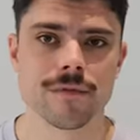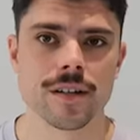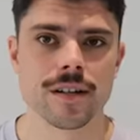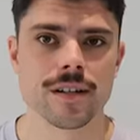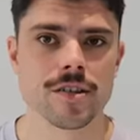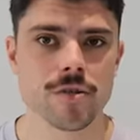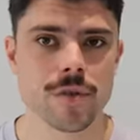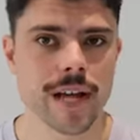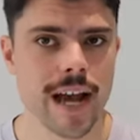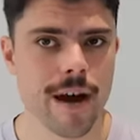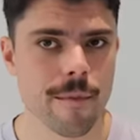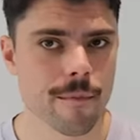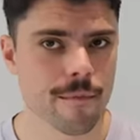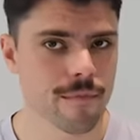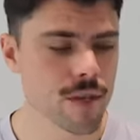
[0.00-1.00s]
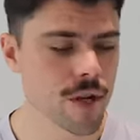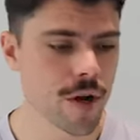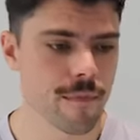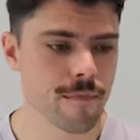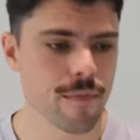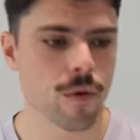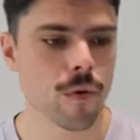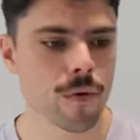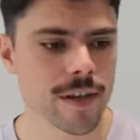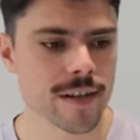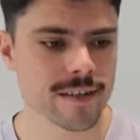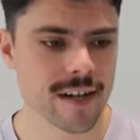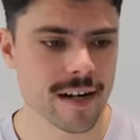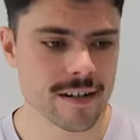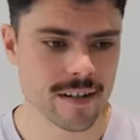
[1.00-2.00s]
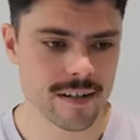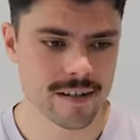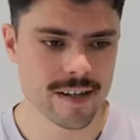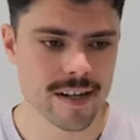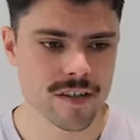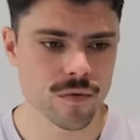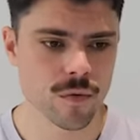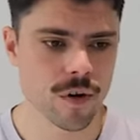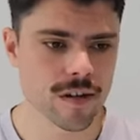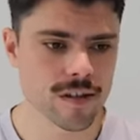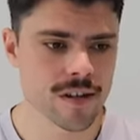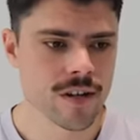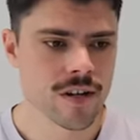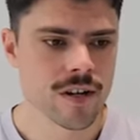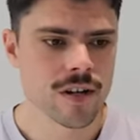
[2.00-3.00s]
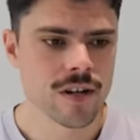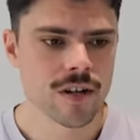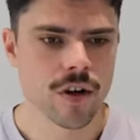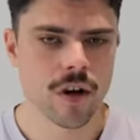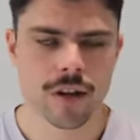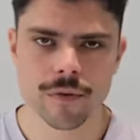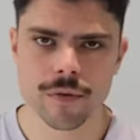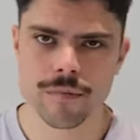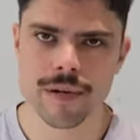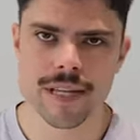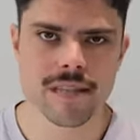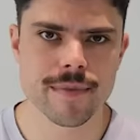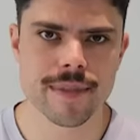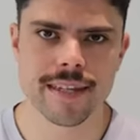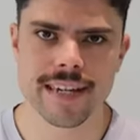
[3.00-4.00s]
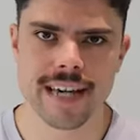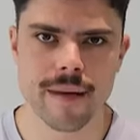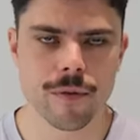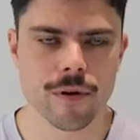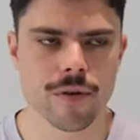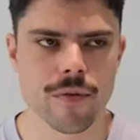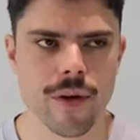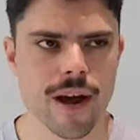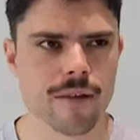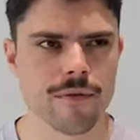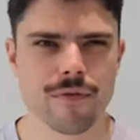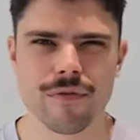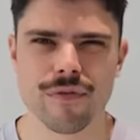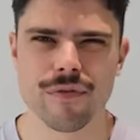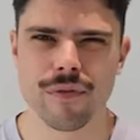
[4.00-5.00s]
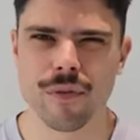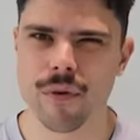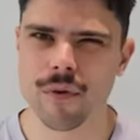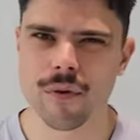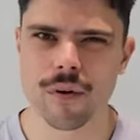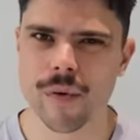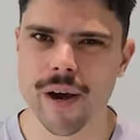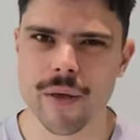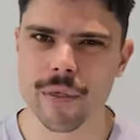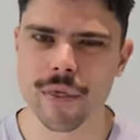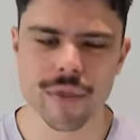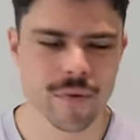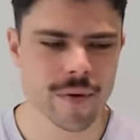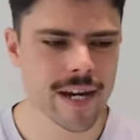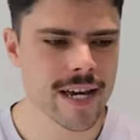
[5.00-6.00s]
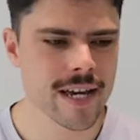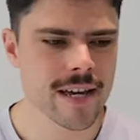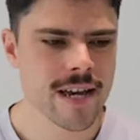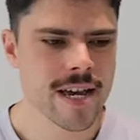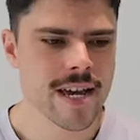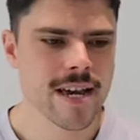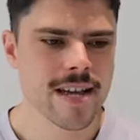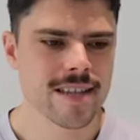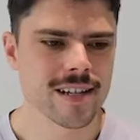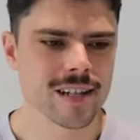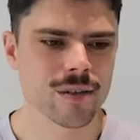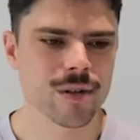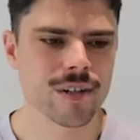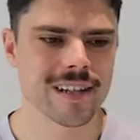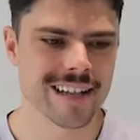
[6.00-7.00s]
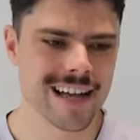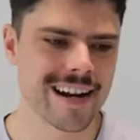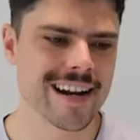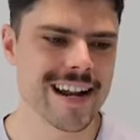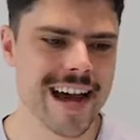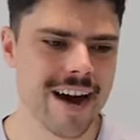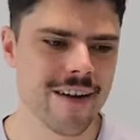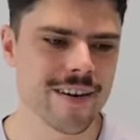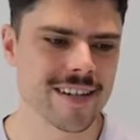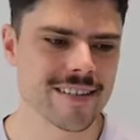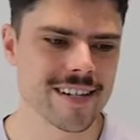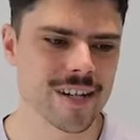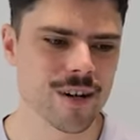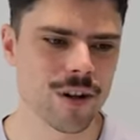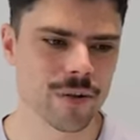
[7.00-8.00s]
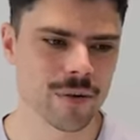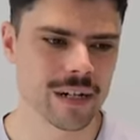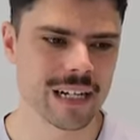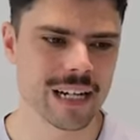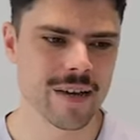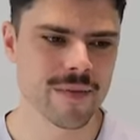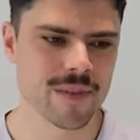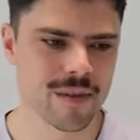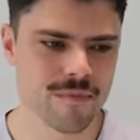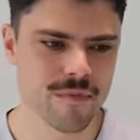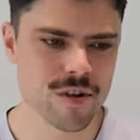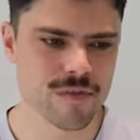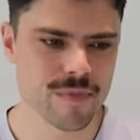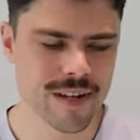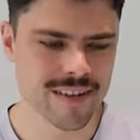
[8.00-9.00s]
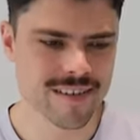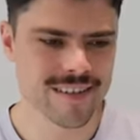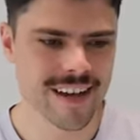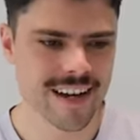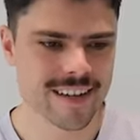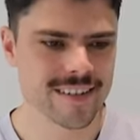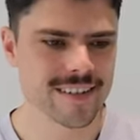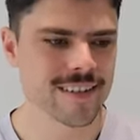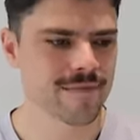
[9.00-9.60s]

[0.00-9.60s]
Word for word: Considering how, you know, poor their start to the season was, Collingwood beat them at the Gabba in round four or round three. To look at the ladder now and see Collingwood eleventh and Brisbane in second,